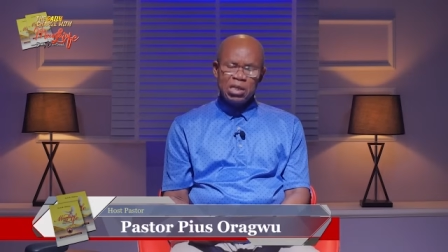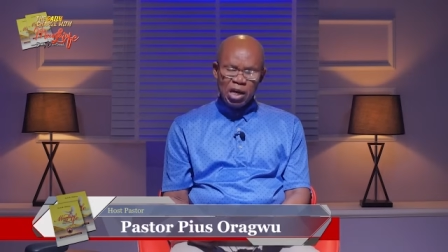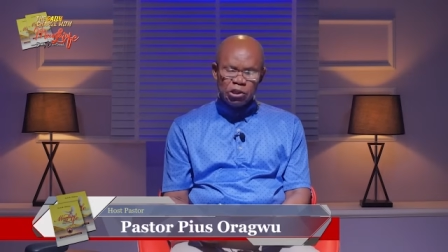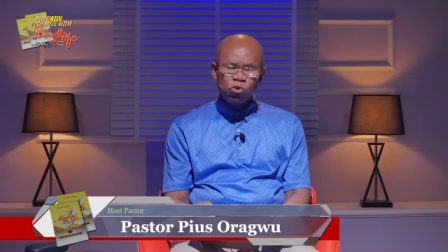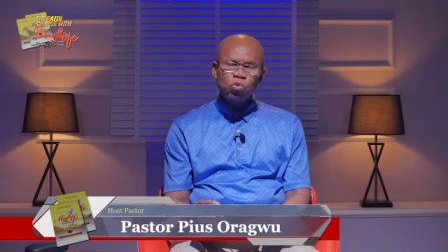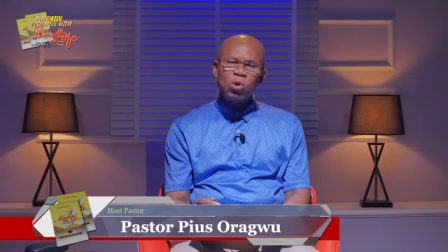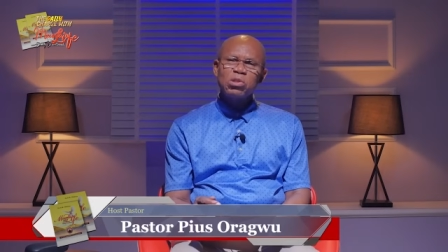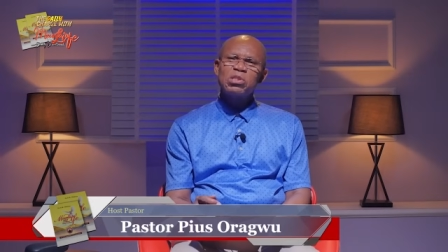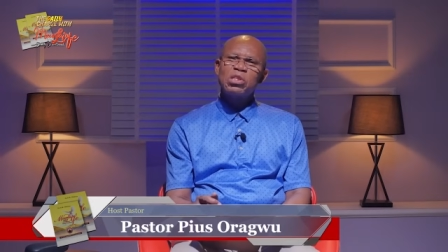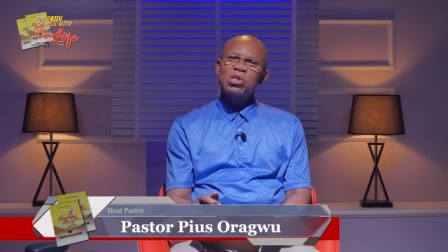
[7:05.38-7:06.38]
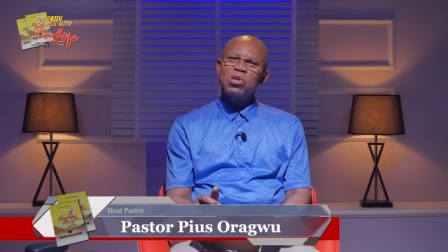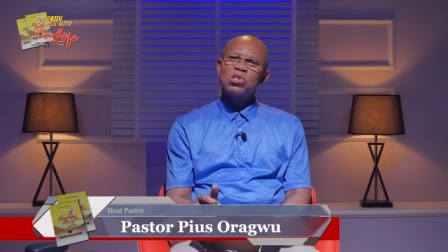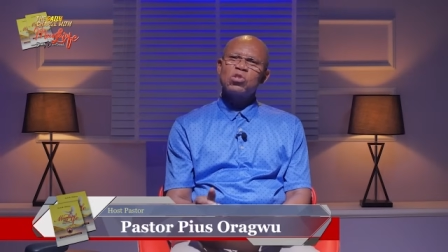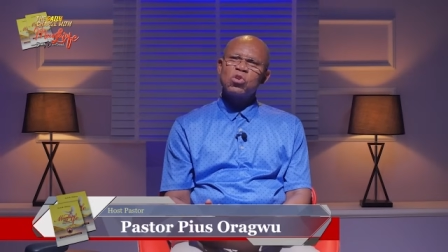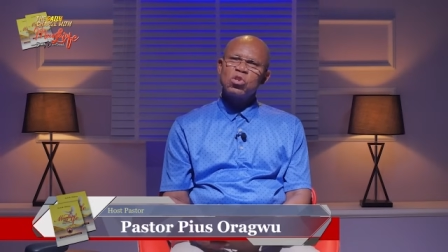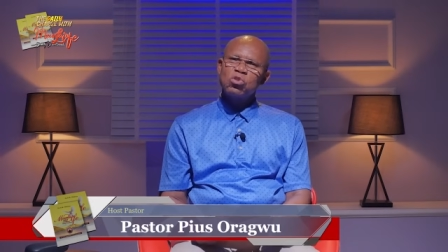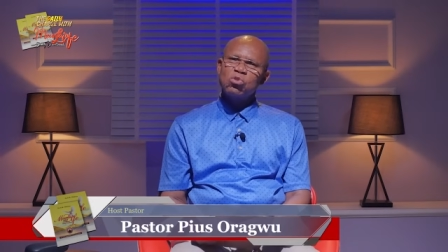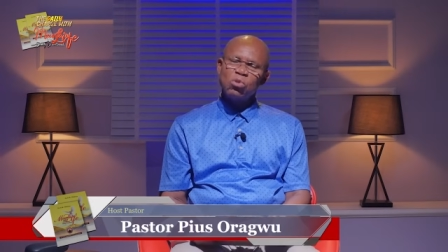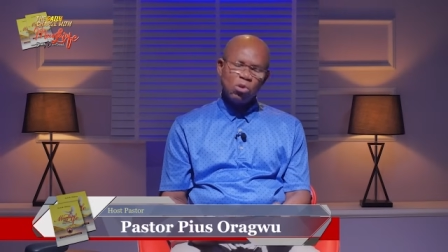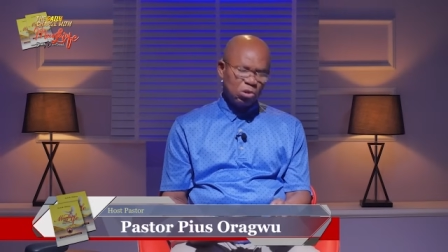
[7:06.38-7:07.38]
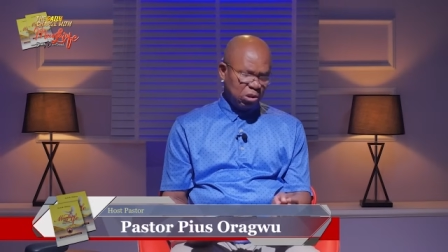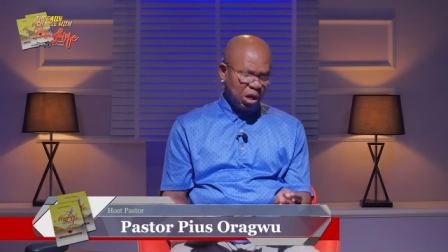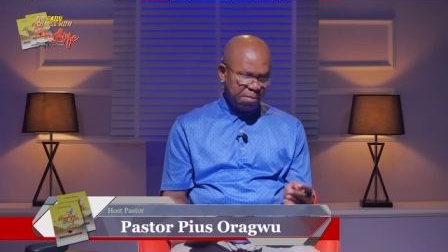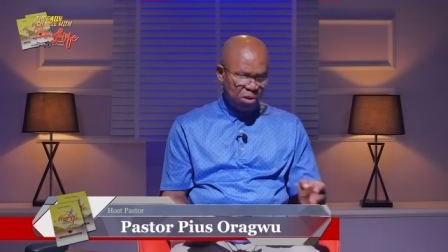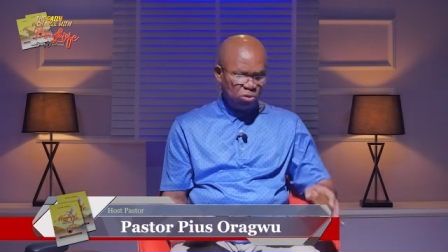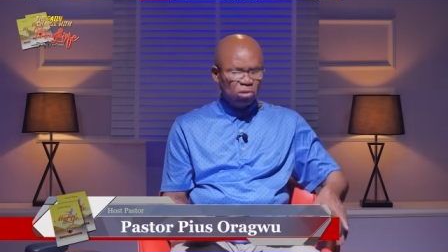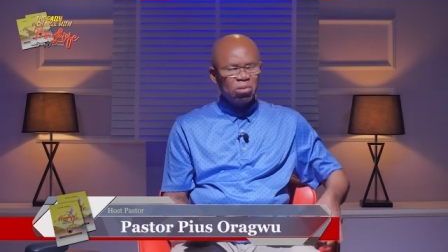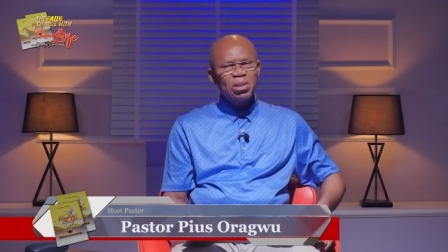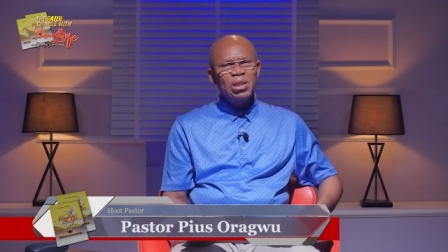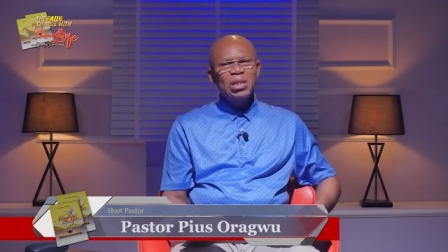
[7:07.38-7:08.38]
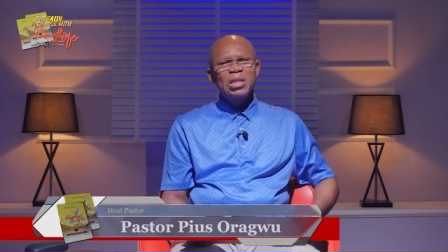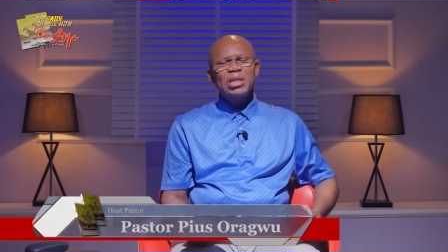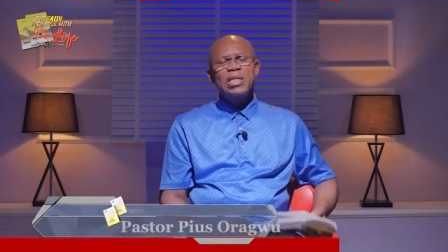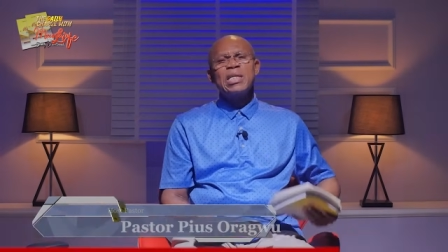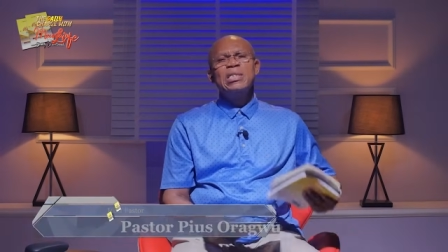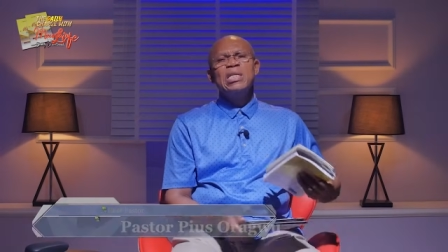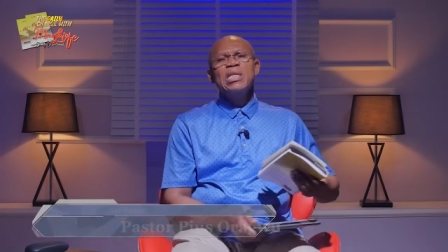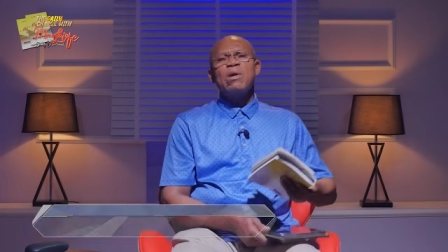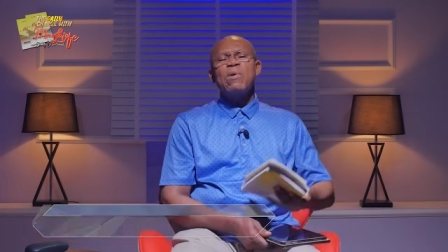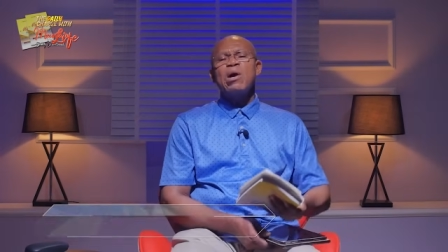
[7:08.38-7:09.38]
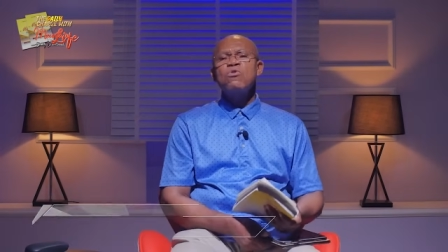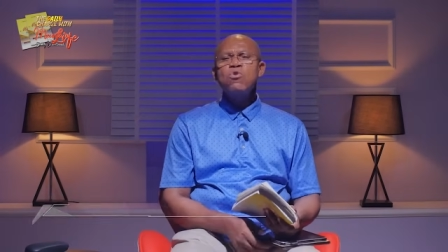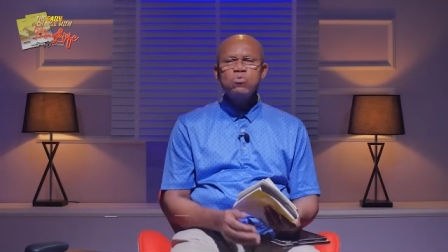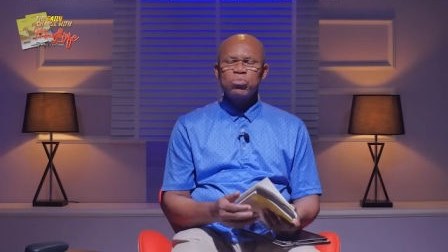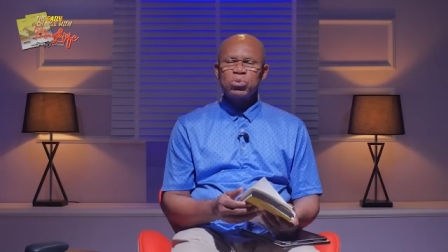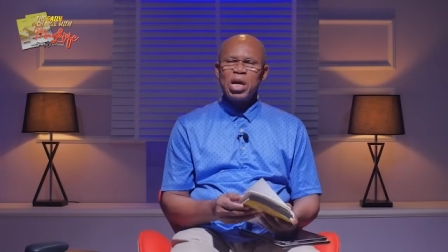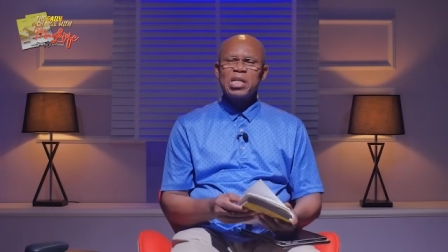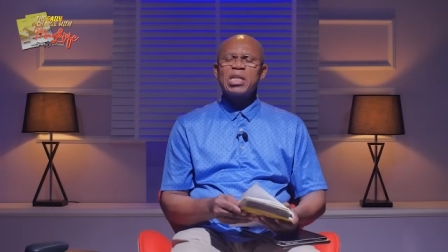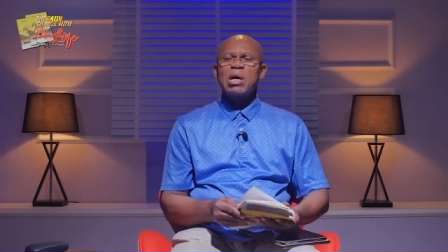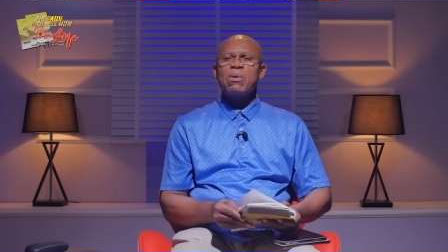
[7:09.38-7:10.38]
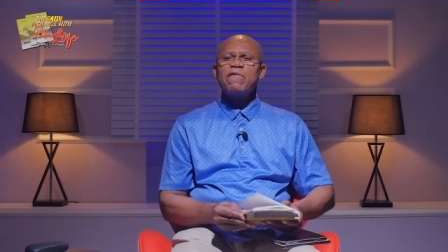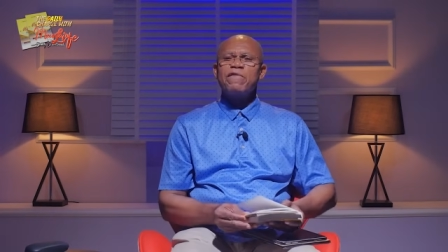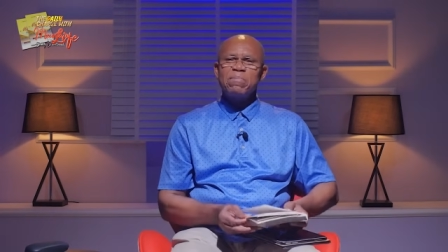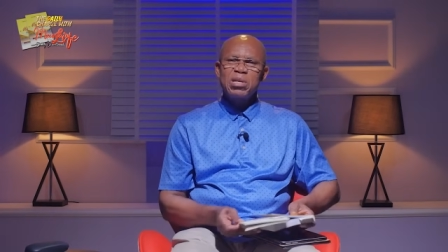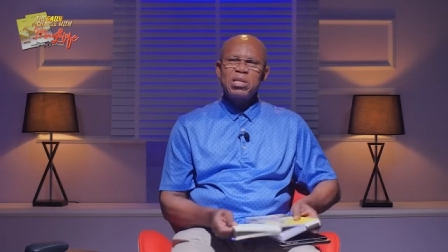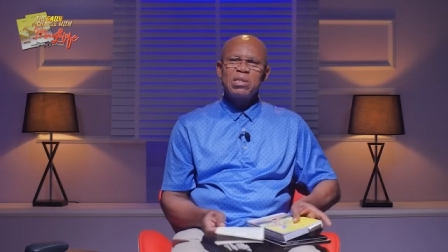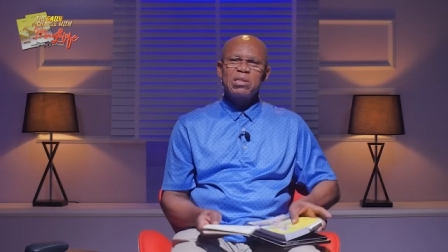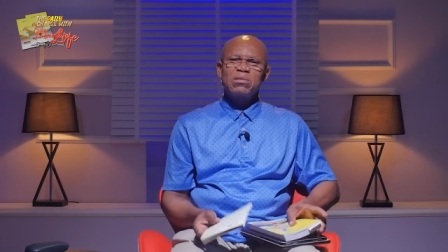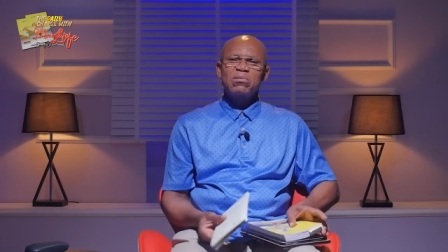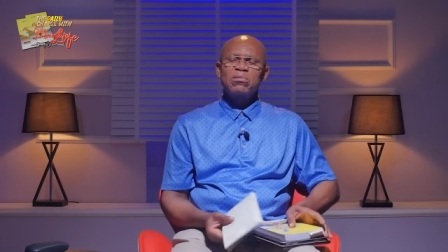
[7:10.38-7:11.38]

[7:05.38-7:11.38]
That is what the Lord is talking to us about. That in our homes and in our families,